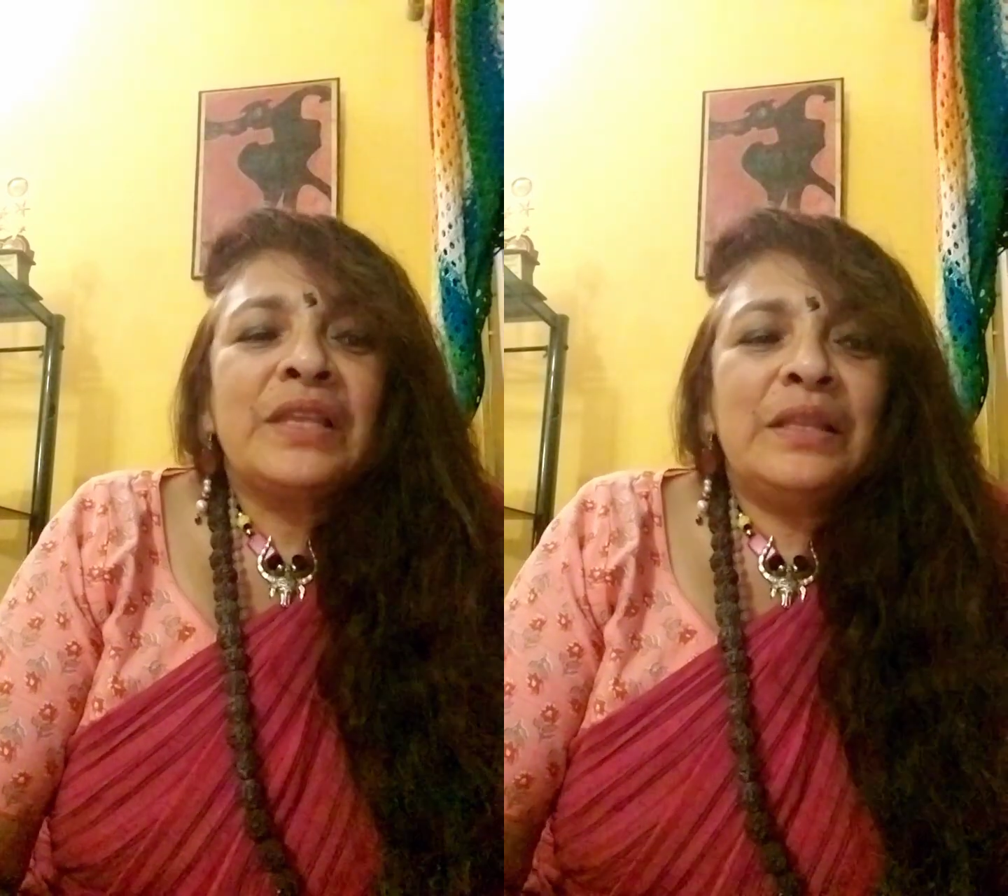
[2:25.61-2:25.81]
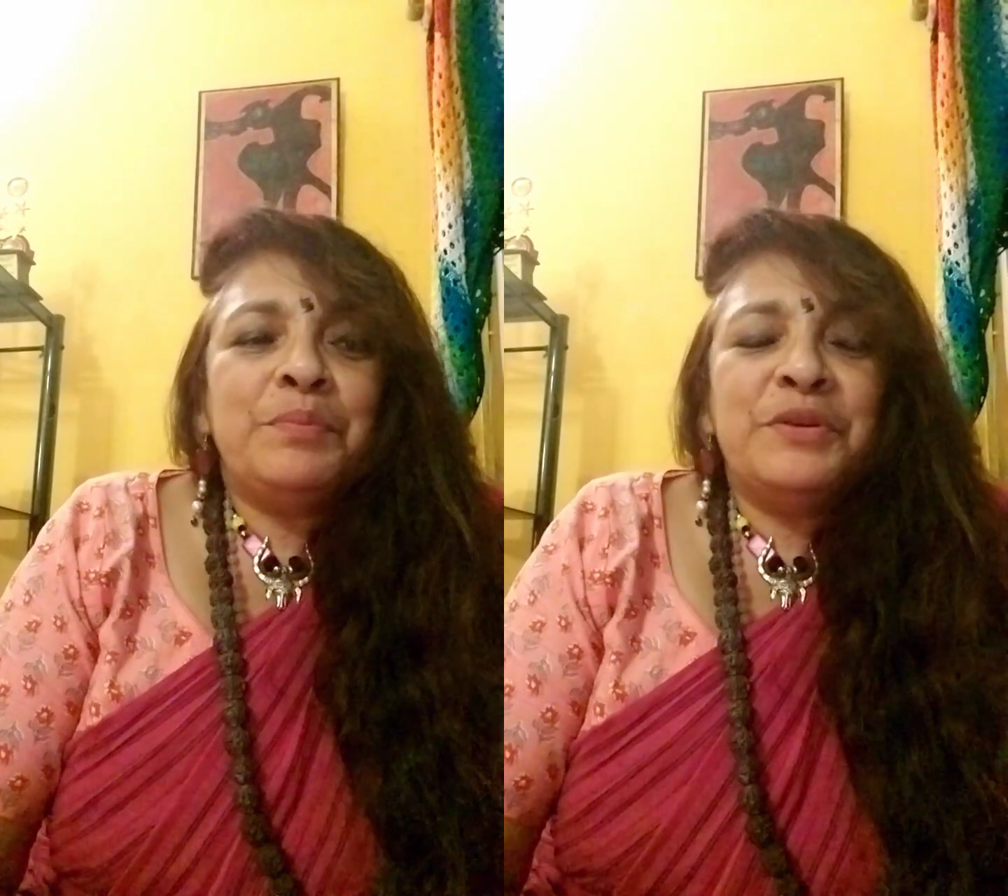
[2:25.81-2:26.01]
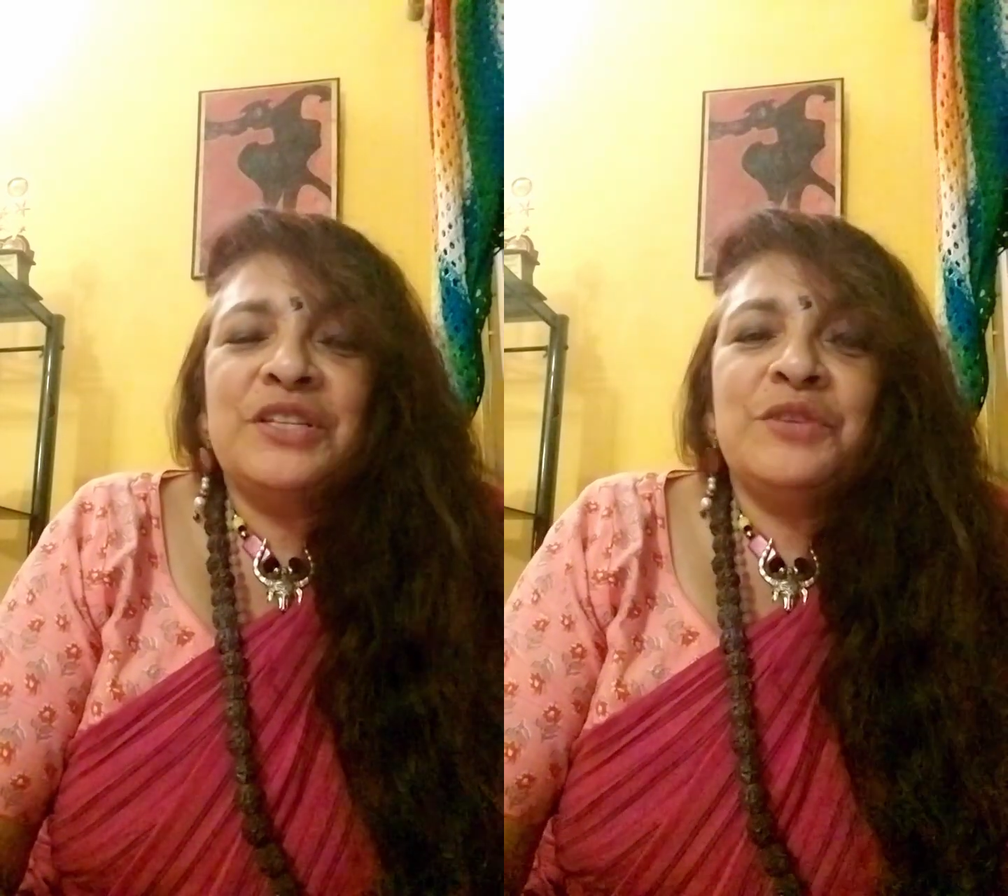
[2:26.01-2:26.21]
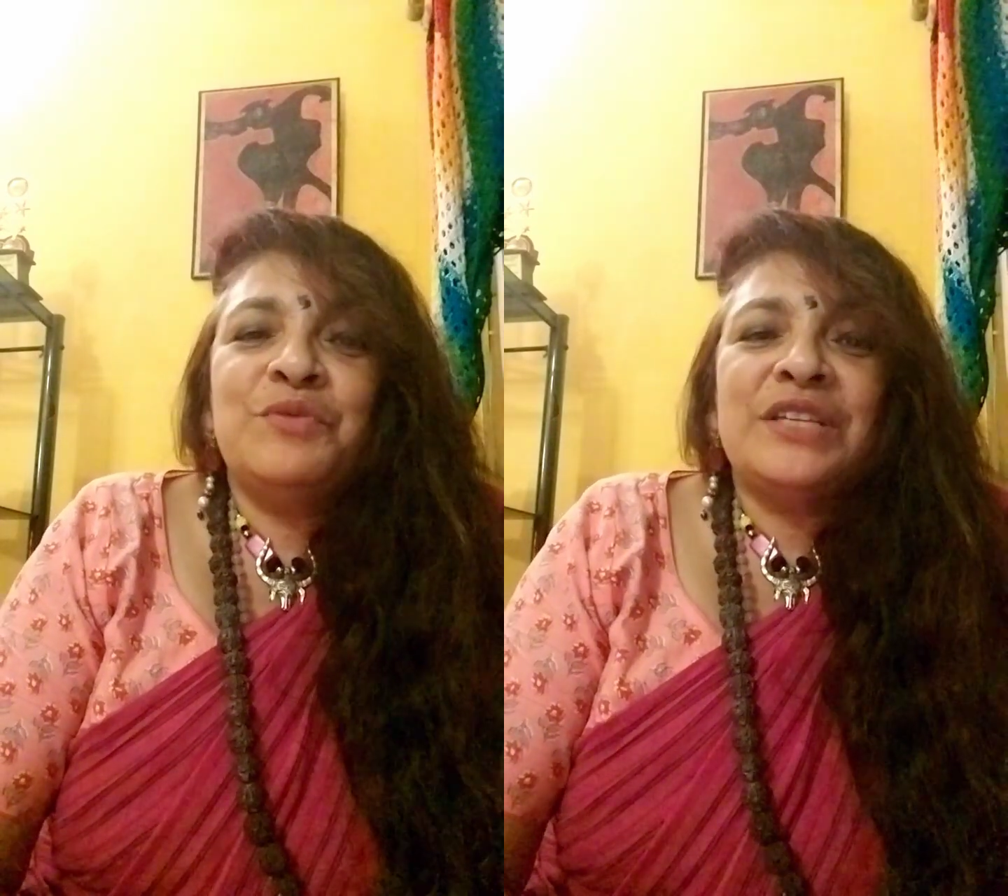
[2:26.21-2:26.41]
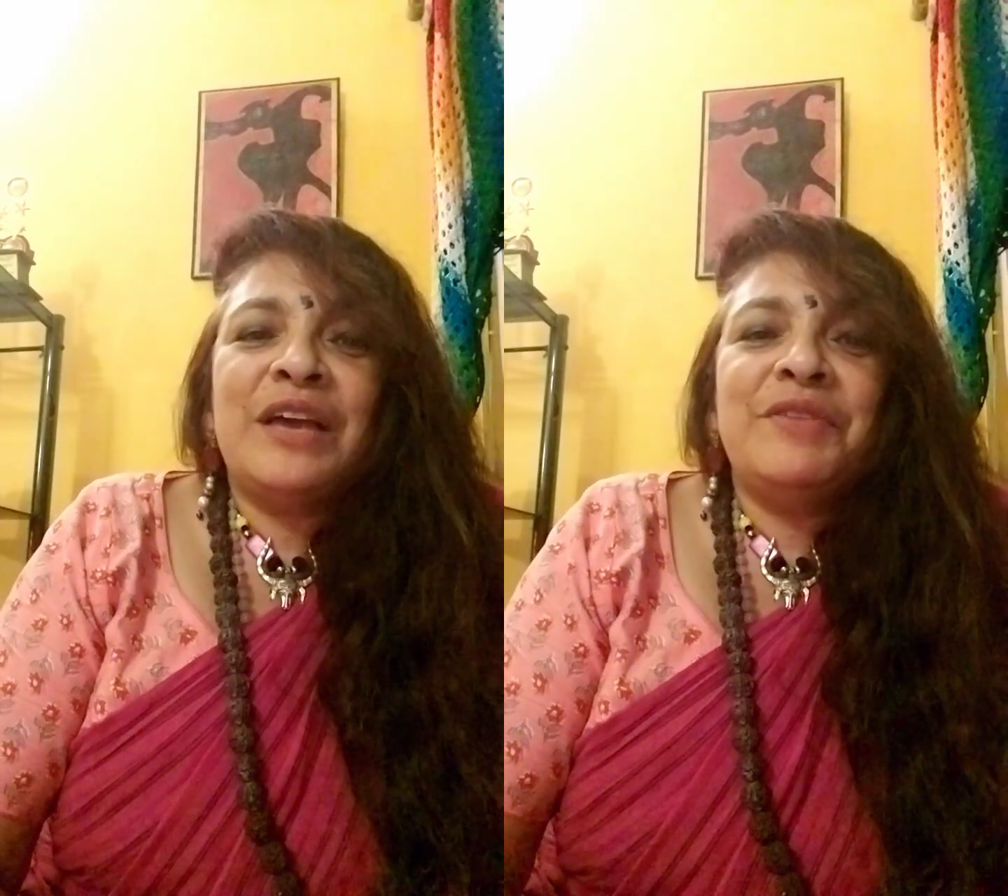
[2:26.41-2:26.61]
the person
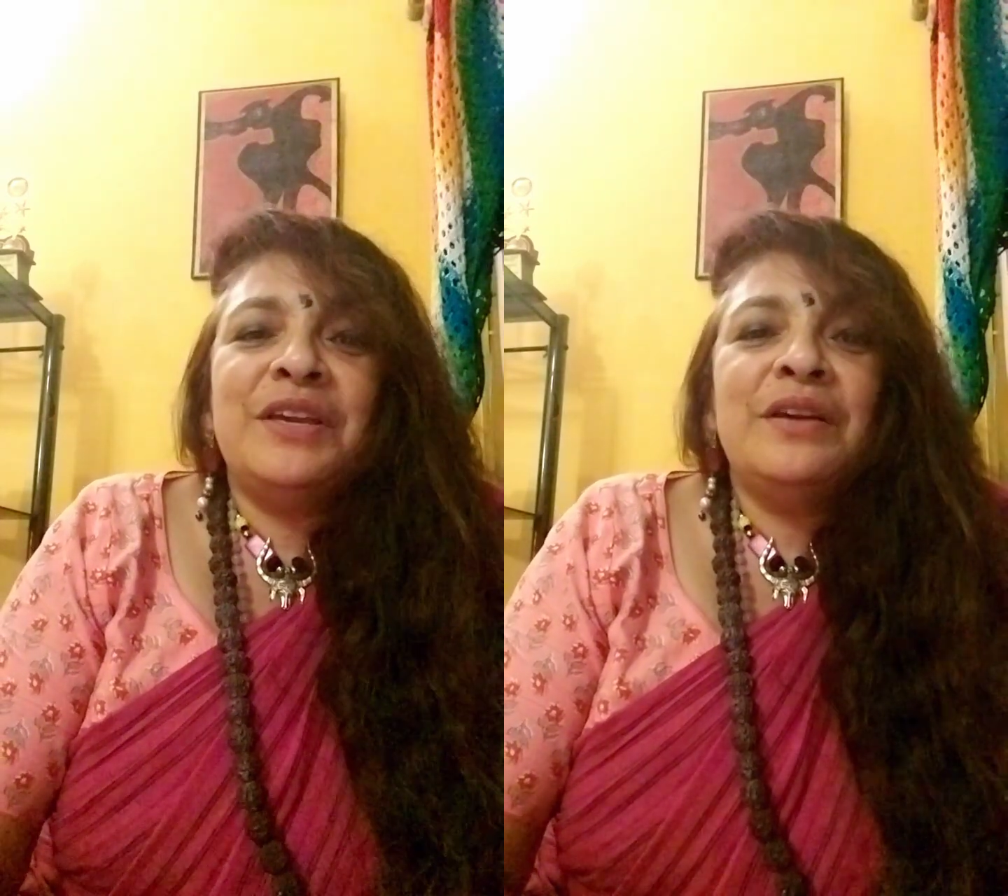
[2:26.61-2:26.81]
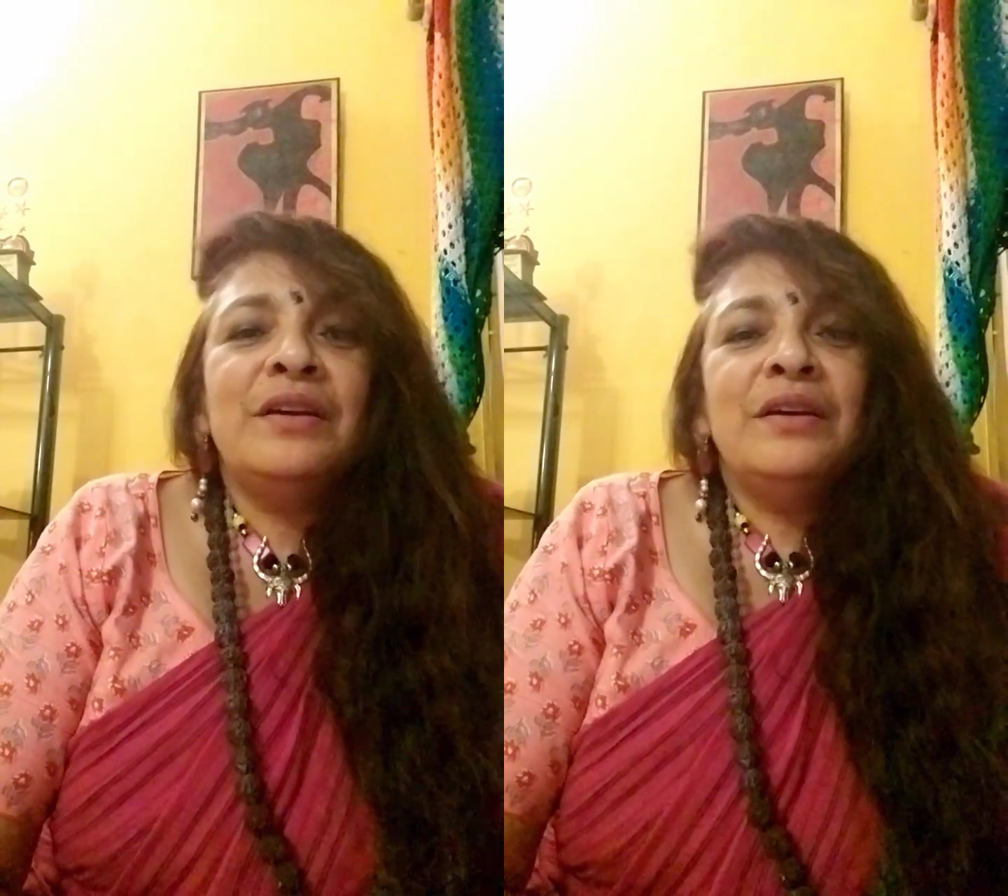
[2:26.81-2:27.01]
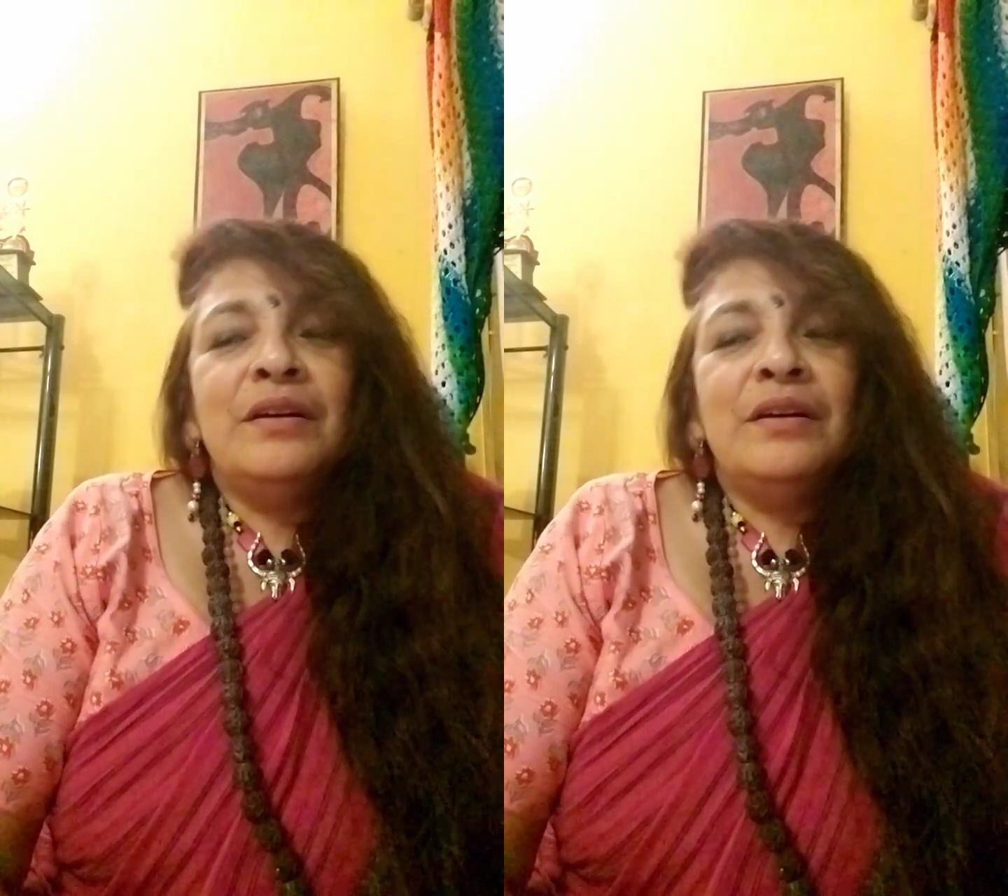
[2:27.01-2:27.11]
was having